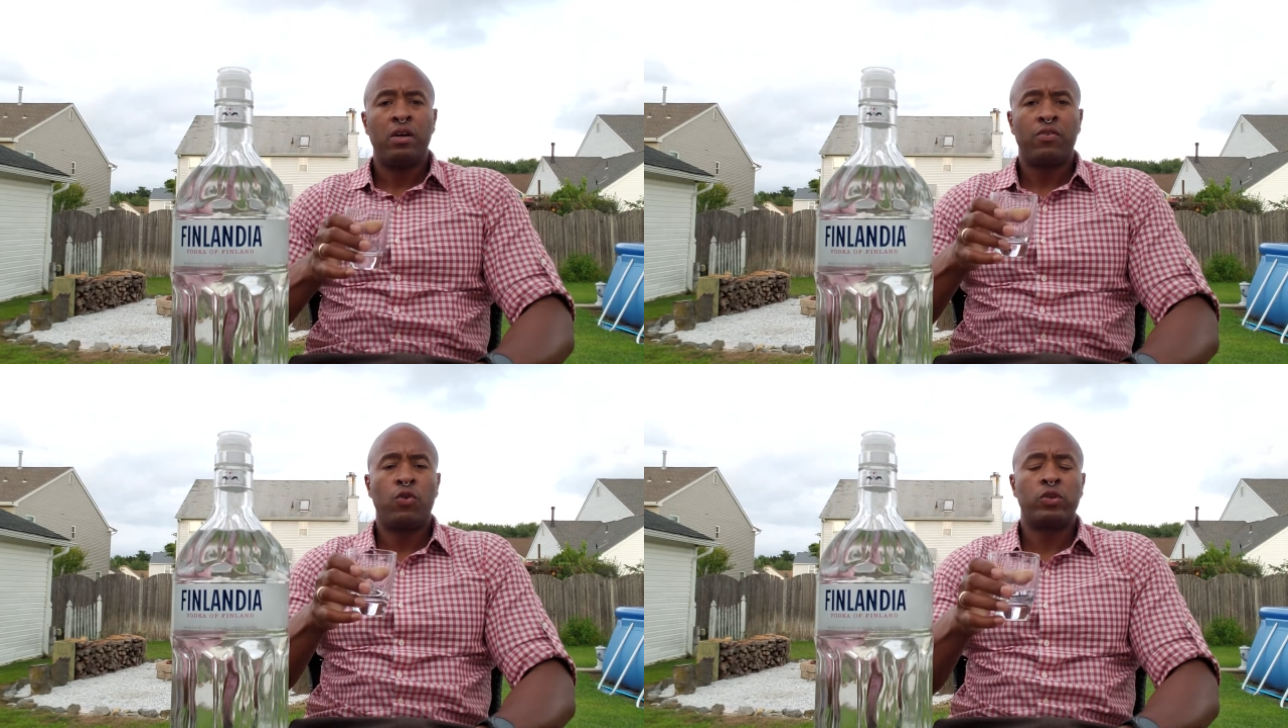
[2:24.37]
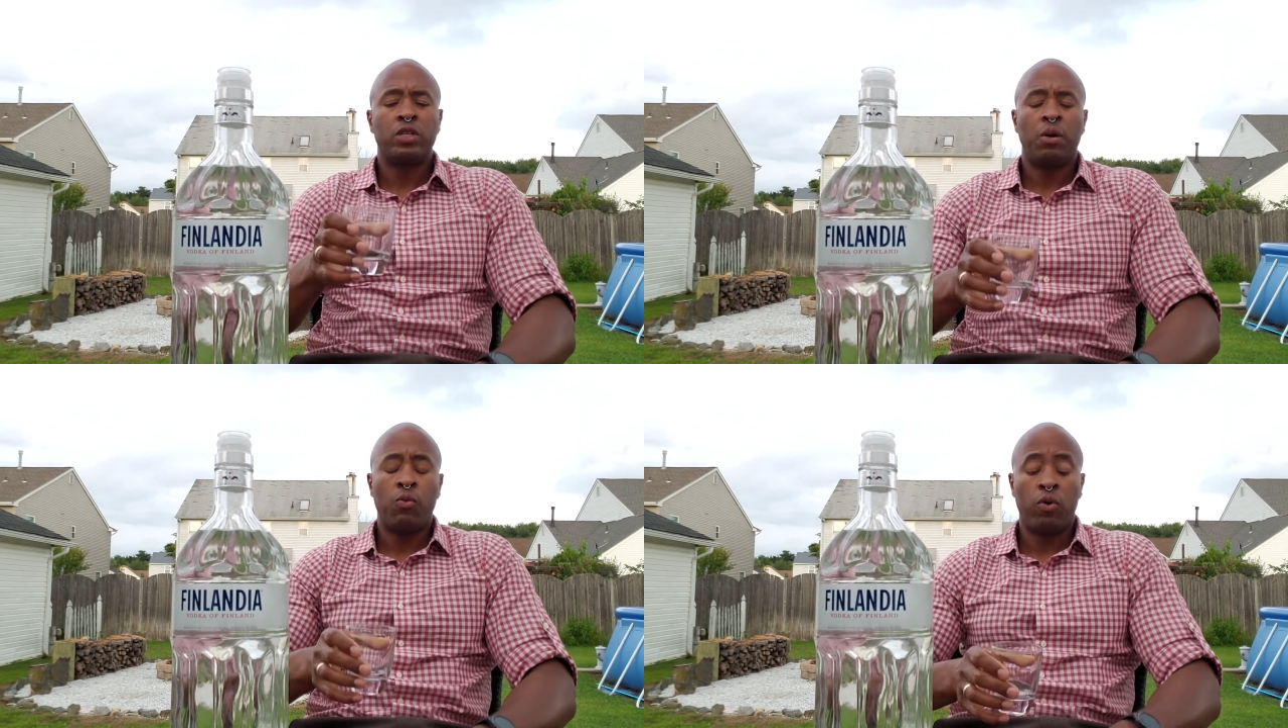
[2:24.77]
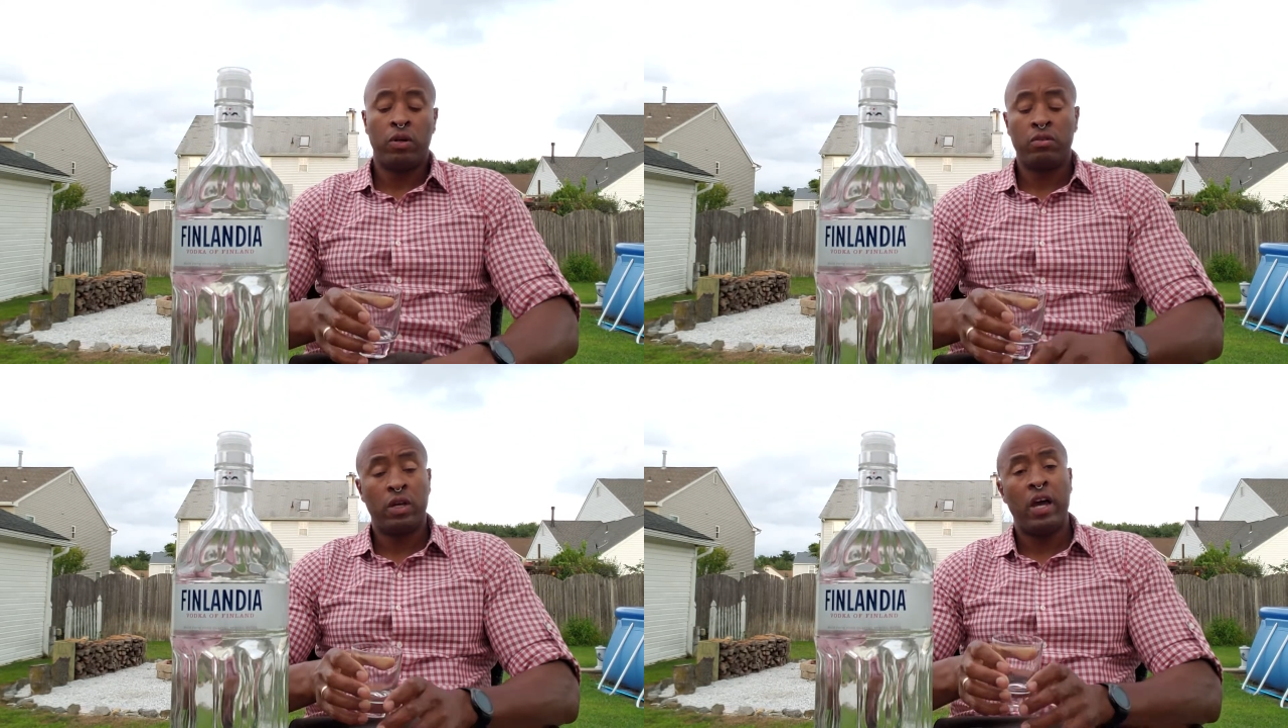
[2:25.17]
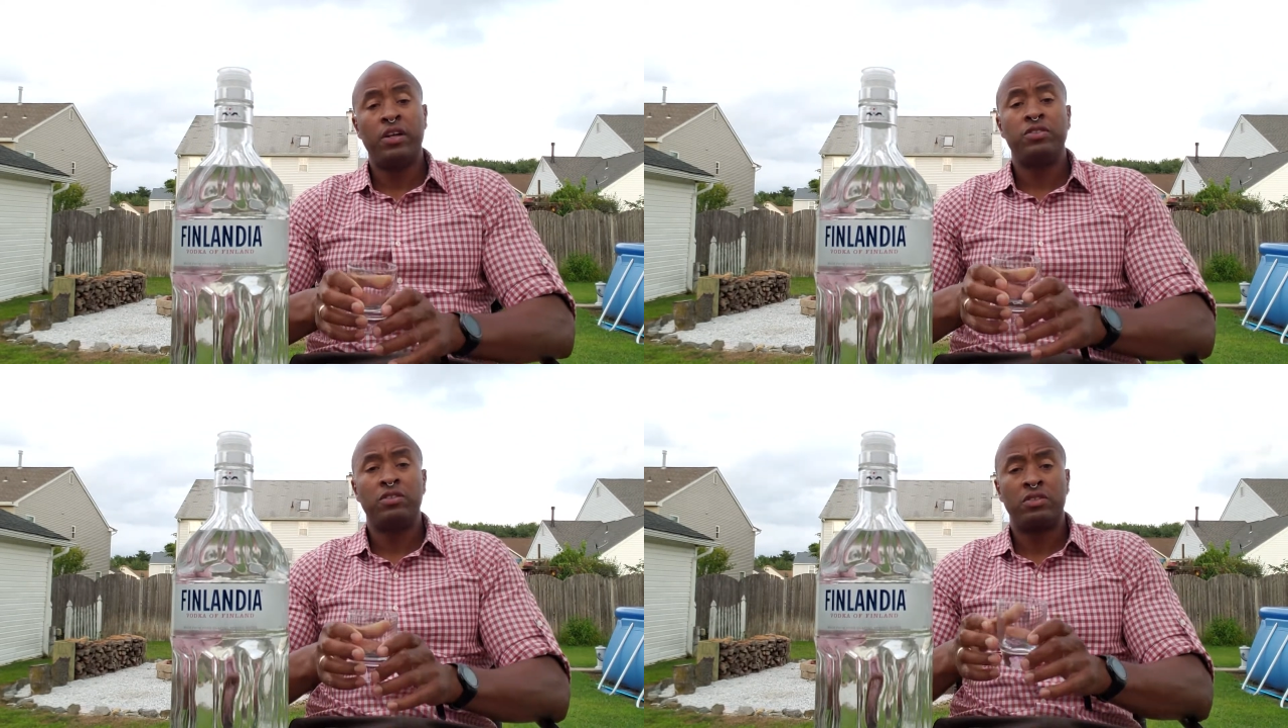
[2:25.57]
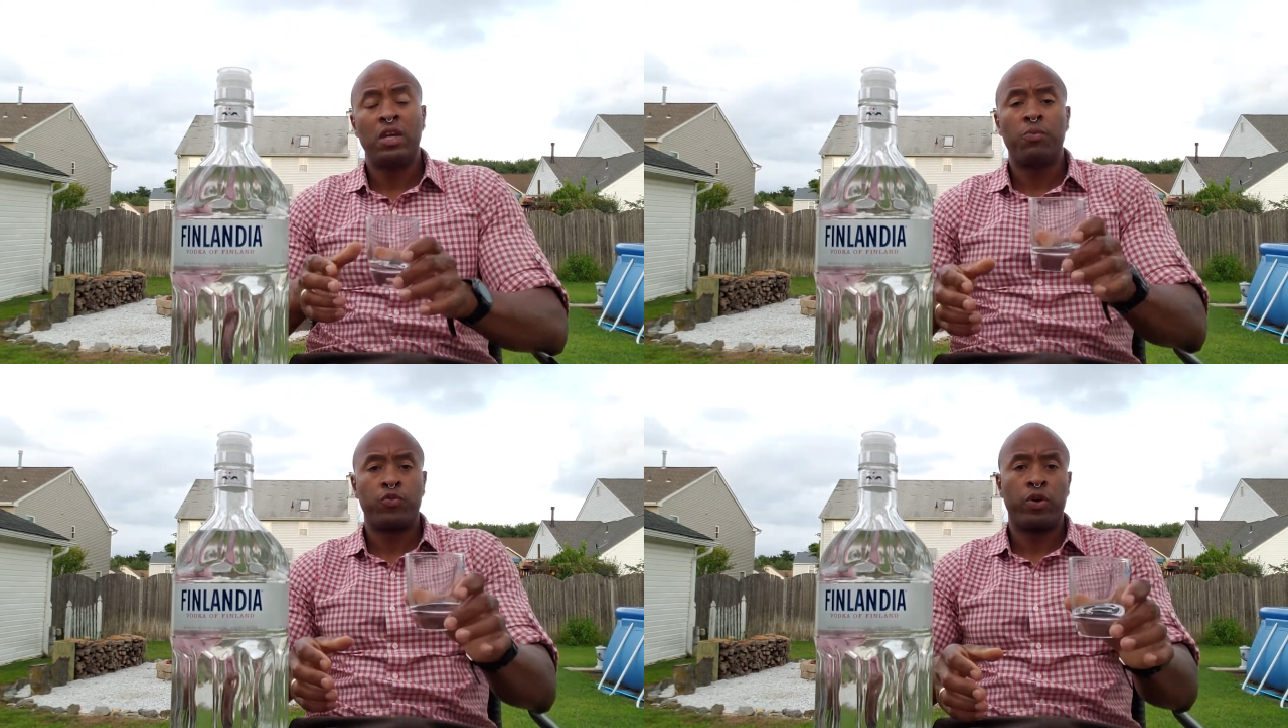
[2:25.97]
Of course, as you can see,
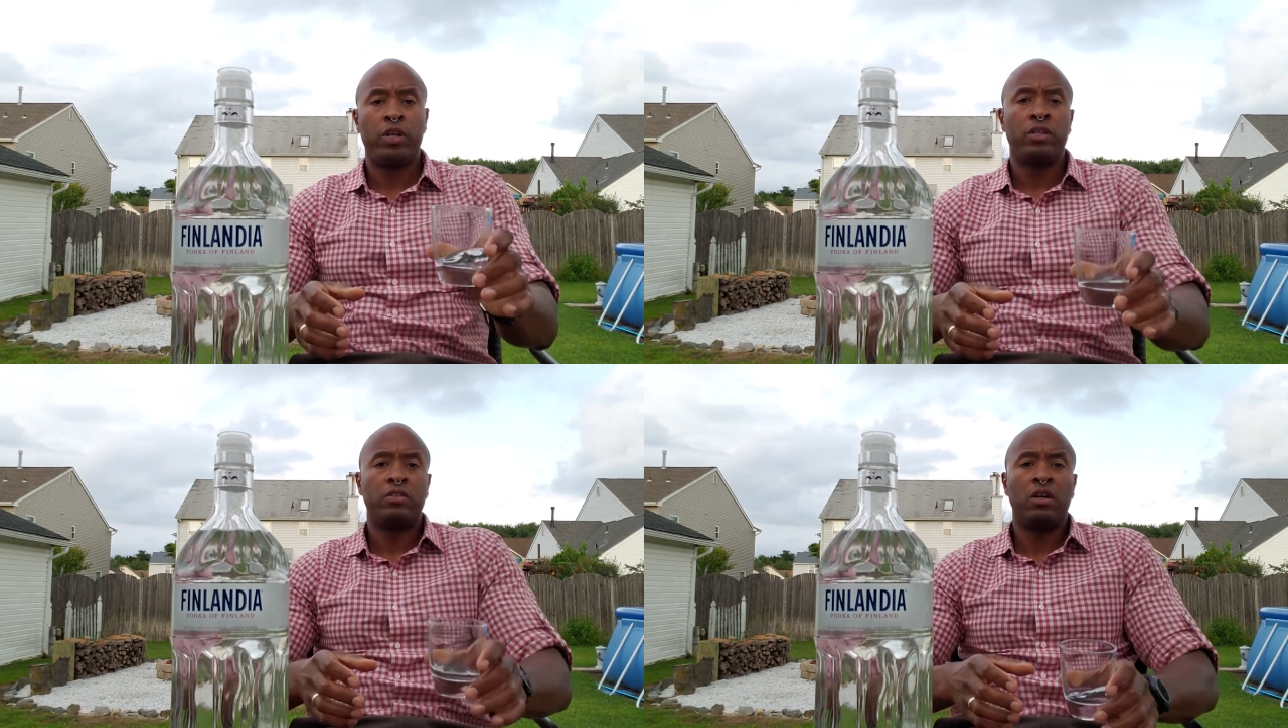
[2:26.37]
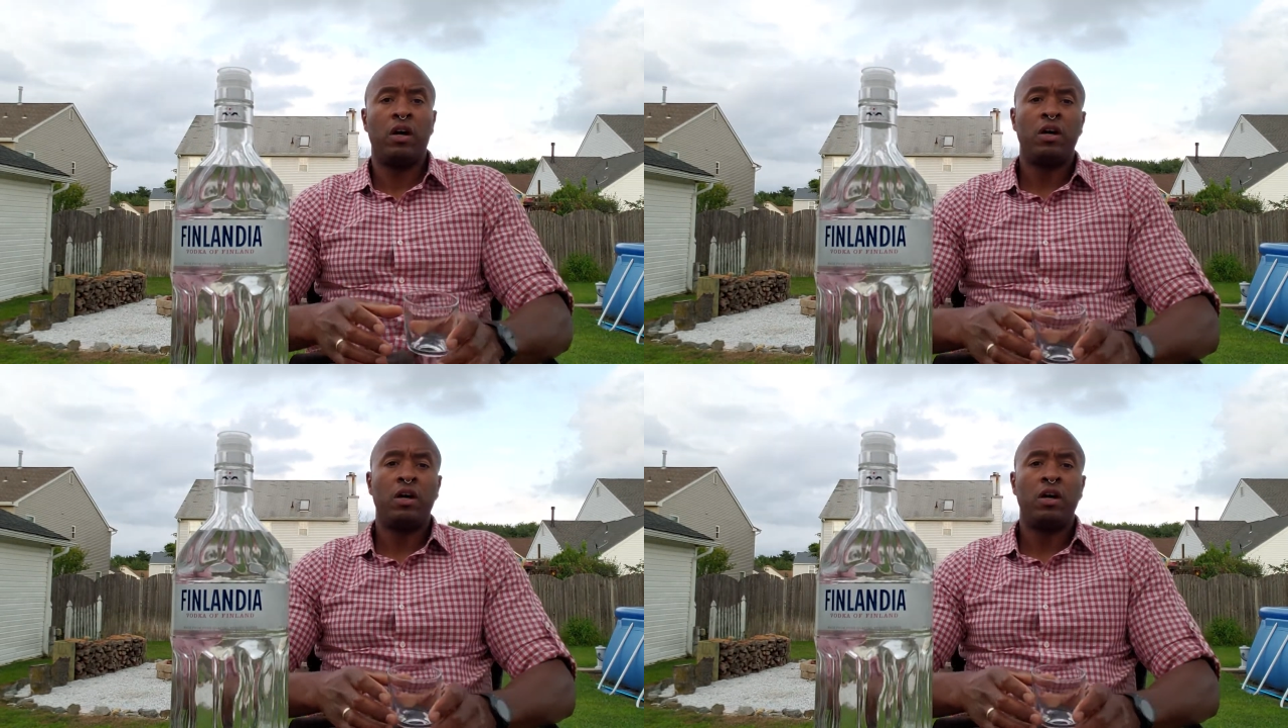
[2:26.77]
I'm drinking this